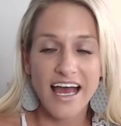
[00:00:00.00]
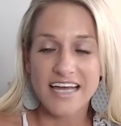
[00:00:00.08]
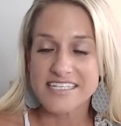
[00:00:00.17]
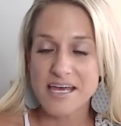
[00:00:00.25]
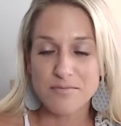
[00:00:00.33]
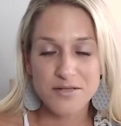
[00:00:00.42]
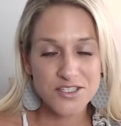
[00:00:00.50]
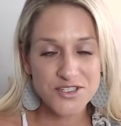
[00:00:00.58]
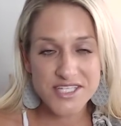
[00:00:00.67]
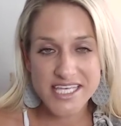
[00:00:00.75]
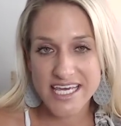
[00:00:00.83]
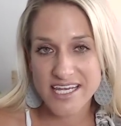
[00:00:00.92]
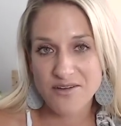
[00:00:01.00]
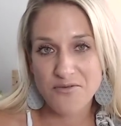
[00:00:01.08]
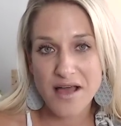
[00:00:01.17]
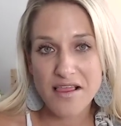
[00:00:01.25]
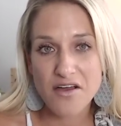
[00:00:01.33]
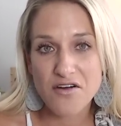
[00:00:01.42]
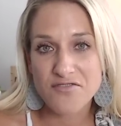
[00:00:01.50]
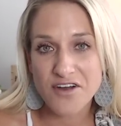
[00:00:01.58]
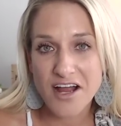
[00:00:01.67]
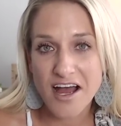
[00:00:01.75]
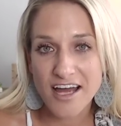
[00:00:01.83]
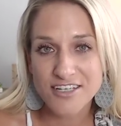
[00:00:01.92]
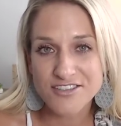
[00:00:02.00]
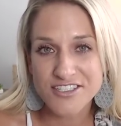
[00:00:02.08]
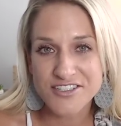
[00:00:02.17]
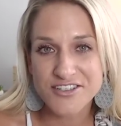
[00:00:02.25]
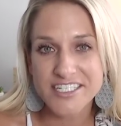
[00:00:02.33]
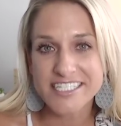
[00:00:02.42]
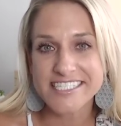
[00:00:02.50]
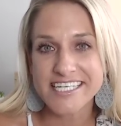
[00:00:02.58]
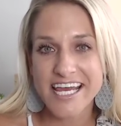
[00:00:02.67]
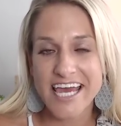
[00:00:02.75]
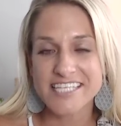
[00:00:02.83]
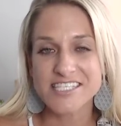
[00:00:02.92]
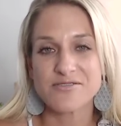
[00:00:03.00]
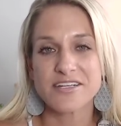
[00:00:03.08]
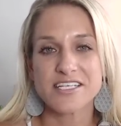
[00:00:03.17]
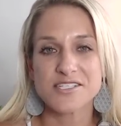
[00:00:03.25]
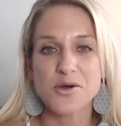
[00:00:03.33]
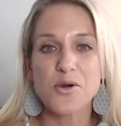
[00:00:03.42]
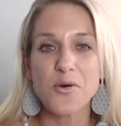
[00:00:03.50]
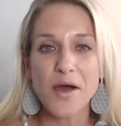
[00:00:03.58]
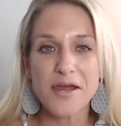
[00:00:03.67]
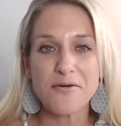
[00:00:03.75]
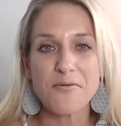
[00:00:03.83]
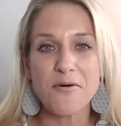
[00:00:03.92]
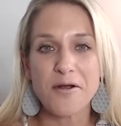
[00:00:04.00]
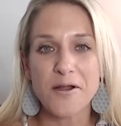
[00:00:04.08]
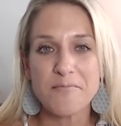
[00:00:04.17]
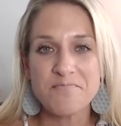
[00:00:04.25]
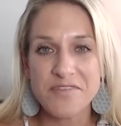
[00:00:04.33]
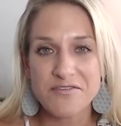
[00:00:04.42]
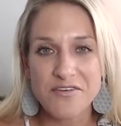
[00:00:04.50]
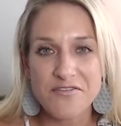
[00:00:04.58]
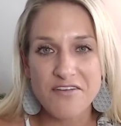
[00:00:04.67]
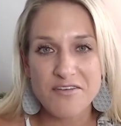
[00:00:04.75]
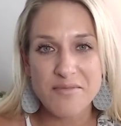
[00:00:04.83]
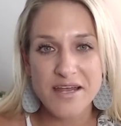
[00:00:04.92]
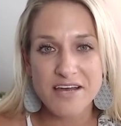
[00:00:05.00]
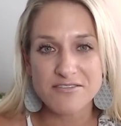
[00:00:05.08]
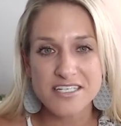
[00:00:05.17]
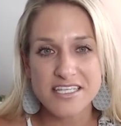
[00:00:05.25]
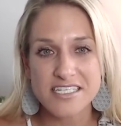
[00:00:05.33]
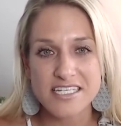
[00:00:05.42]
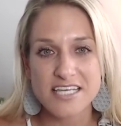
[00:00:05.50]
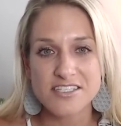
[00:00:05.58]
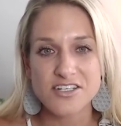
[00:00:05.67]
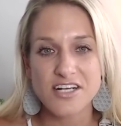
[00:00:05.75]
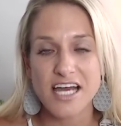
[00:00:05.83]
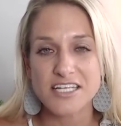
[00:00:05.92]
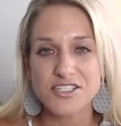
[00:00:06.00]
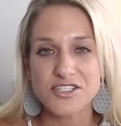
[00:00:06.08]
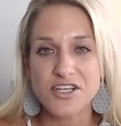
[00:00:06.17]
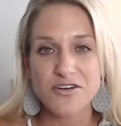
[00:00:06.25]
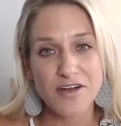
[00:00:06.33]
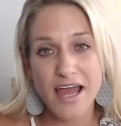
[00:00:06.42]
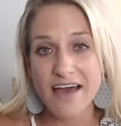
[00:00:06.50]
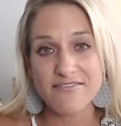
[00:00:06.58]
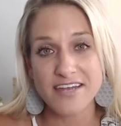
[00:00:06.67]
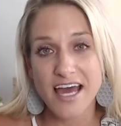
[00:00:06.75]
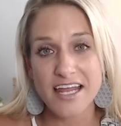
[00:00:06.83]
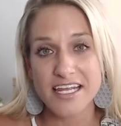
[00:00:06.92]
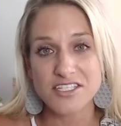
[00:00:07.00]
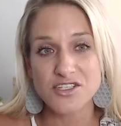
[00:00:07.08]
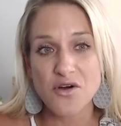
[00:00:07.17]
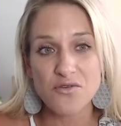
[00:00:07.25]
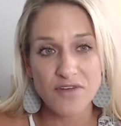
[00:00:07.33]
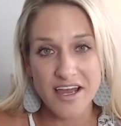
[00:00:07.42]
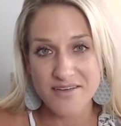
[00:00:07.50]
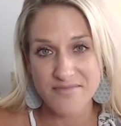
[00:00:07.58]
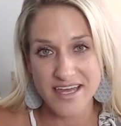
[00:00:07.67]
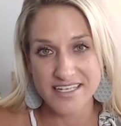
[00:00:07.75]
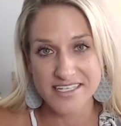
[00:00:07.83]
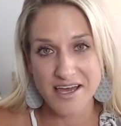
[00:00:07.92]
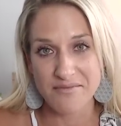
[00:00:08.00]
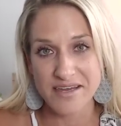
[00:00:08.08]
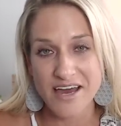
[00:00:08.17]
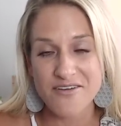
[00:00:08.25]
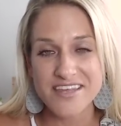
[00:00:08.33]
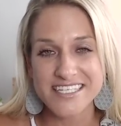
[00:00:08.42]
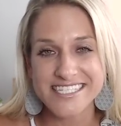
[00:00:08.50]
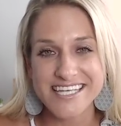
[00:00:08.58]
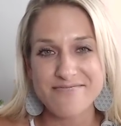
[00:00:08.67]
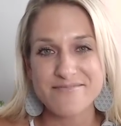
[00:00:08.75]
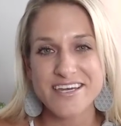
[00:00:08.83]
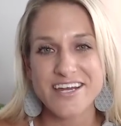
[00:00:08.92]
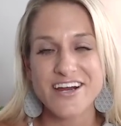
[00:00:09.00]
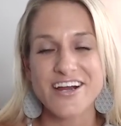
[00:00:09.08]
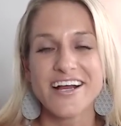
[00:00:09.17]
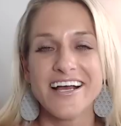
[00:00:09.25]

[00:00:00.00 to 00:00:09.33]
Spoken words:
temperatures hit well over 100 degrees today, so it is quite warm. If you've ever been out to the desert, I don't recommend coming out this time of year.